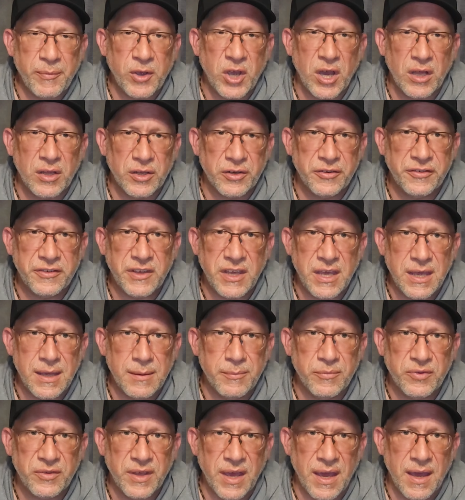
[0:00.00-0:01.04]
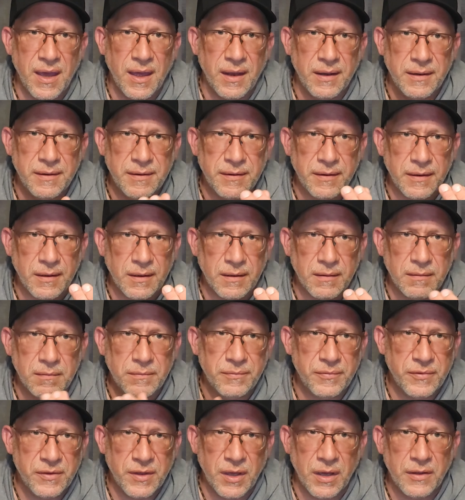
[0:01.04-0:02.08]
color schemes and
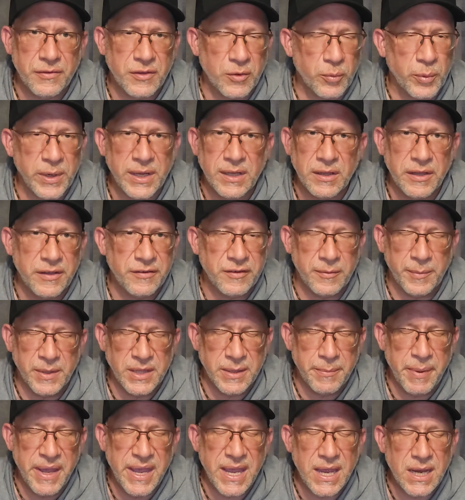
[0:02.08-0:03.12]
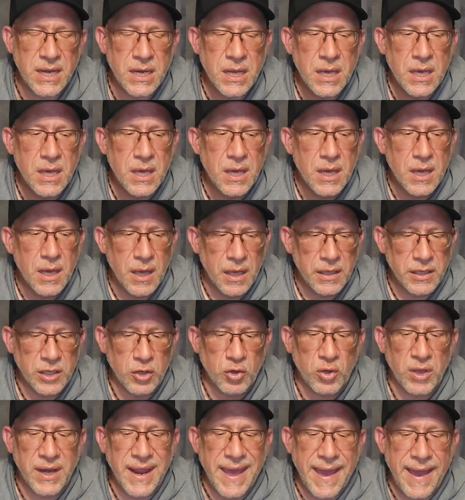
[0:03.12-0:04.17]
the realism in the bait,
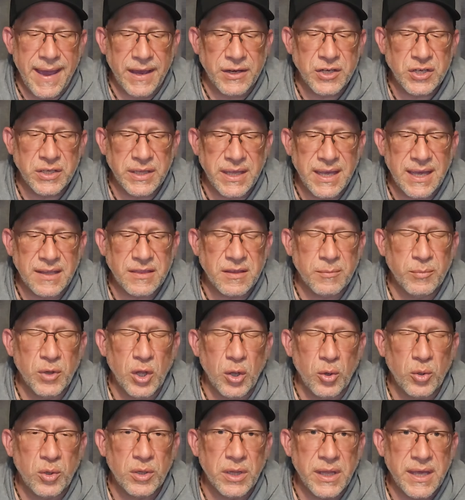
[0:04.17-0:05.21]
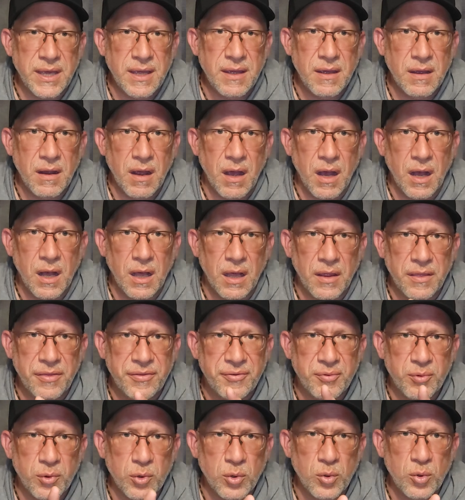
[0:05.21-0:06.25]
you can actually get them locally
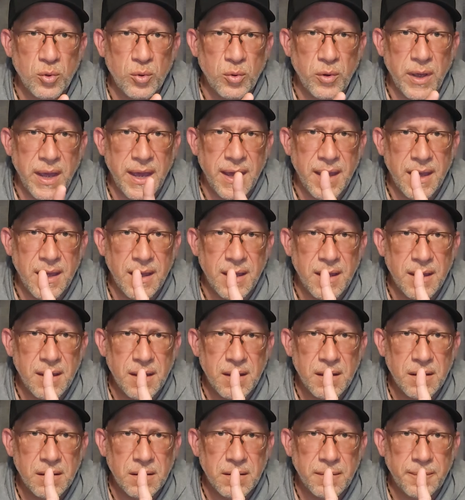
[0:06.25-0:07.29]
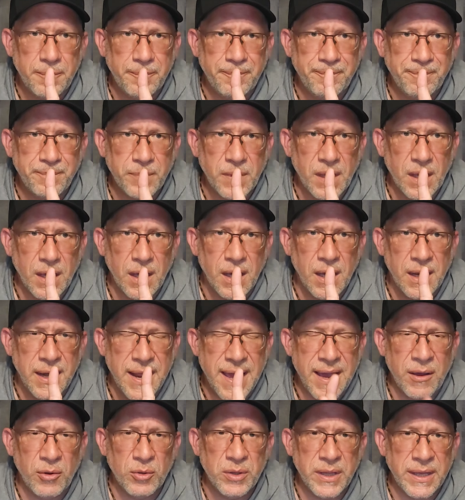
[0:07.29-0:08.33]
through an
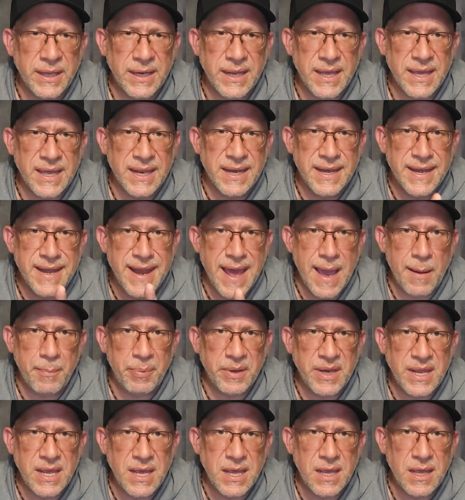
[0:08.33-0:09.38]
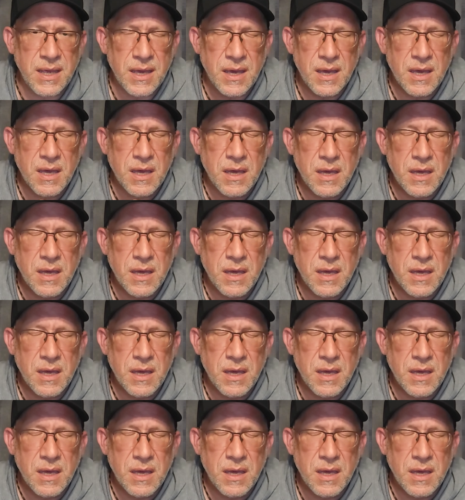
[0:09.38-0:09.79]
outlet in Napanee.